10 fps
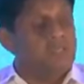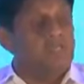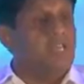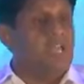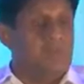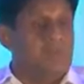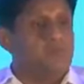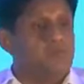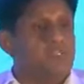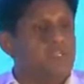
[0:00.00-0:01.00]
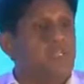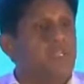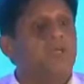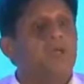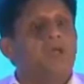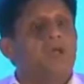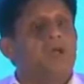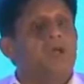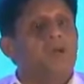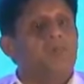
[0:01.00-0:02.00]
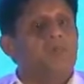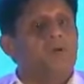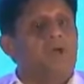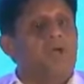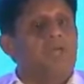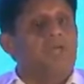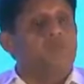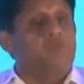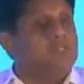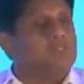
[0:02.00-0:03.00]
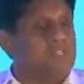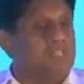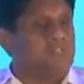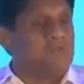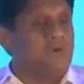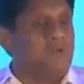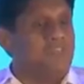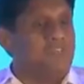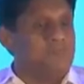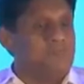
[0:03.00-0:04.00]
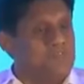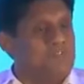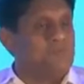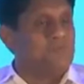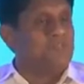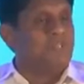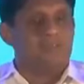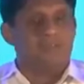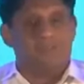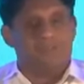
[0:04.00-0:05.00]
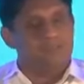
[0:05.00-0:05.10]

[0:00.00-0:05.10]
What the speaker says: secondly, I have to say, I will stick to my principle that